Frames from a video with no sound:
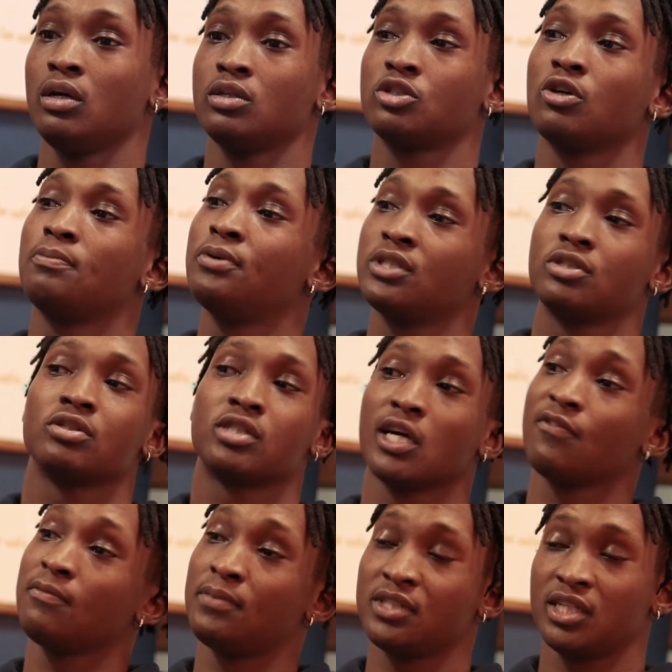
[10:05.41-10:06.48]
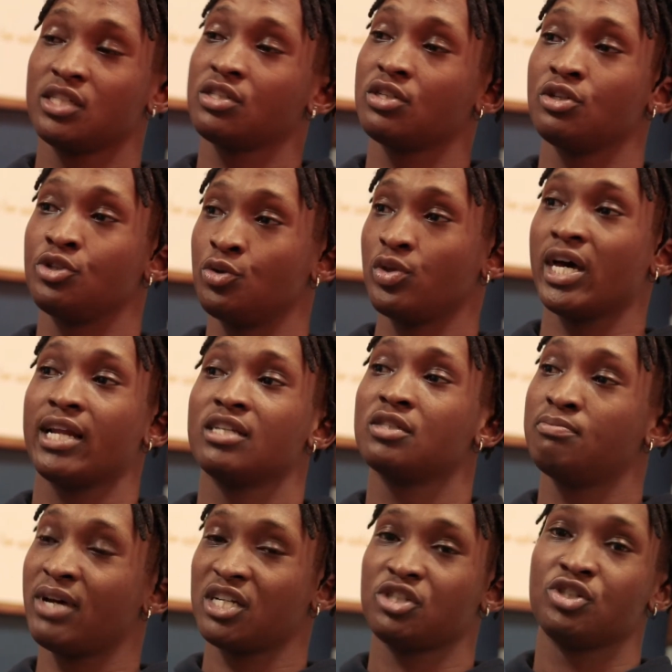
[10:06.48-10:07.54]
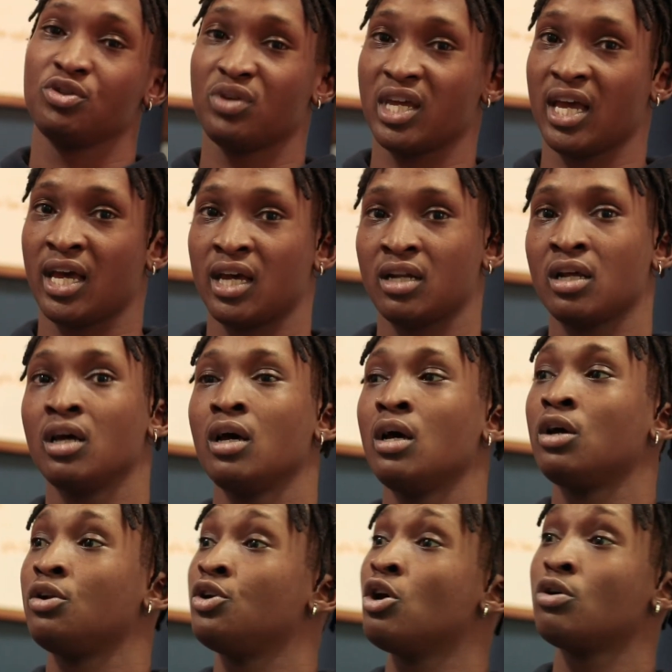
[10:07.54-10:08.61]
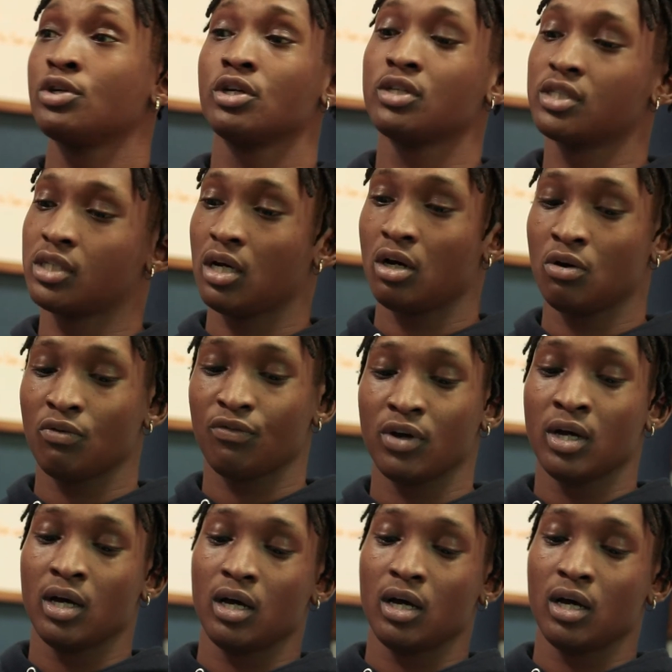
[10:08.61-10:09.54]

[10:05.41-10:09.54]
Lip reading: So put yourself in position to do that as best you can. Know yourself.